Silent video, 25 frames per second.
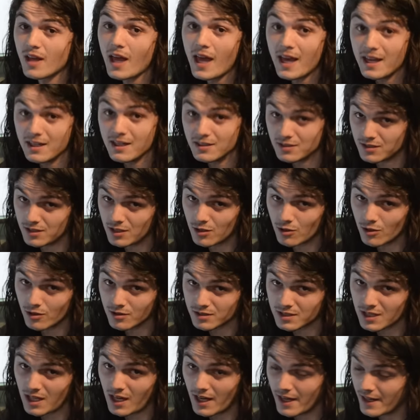
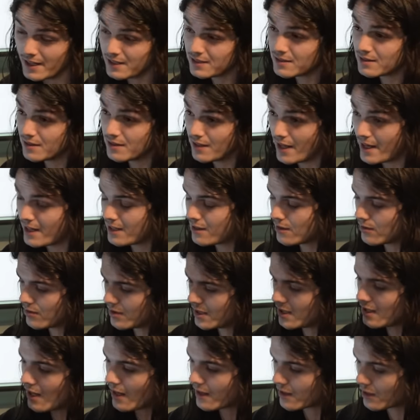A0 size
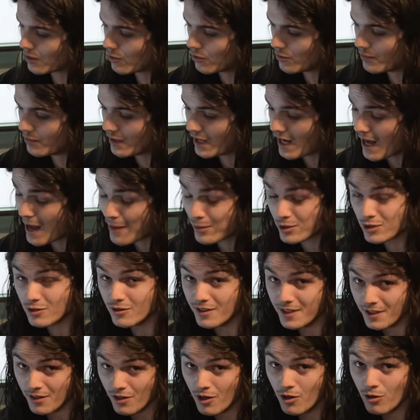natively, like there would be
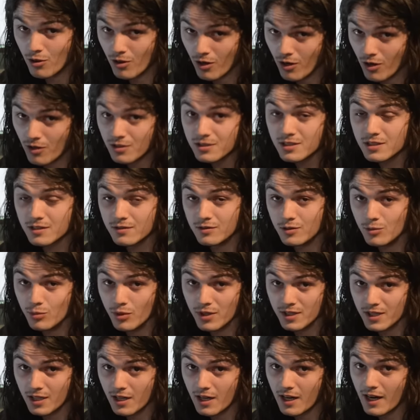absolutely no loss if you
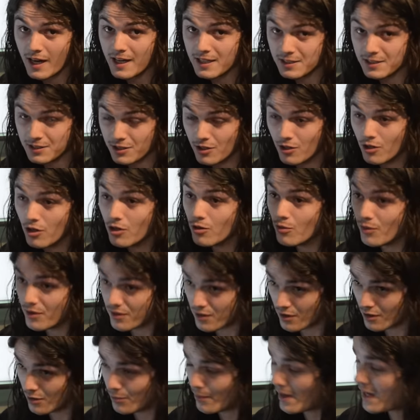printed at A0
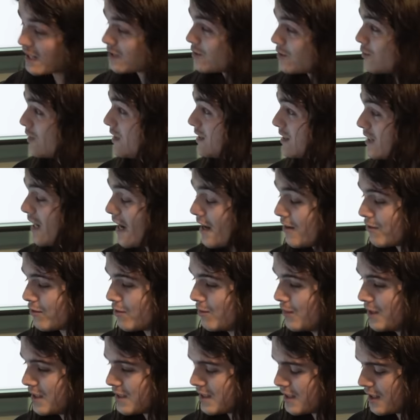with a max res scan
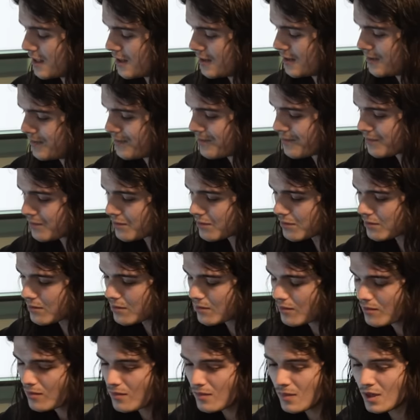from this thing,
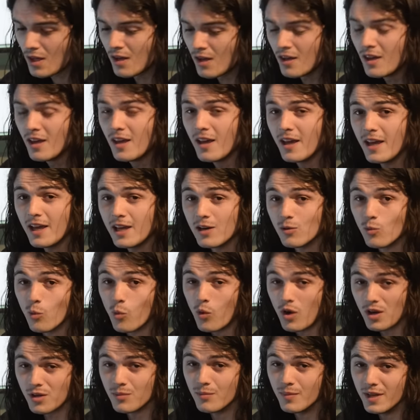in
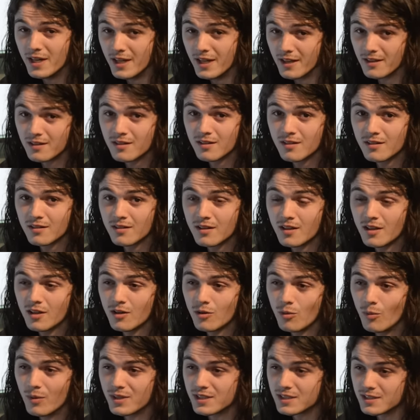one minute,
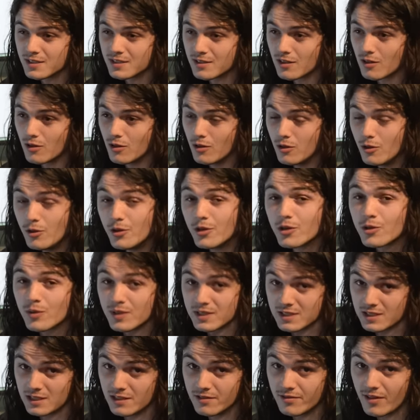which is
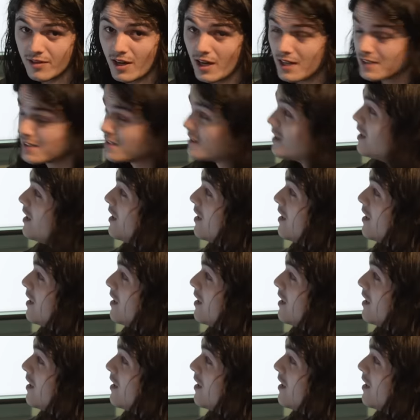ludicrously fast.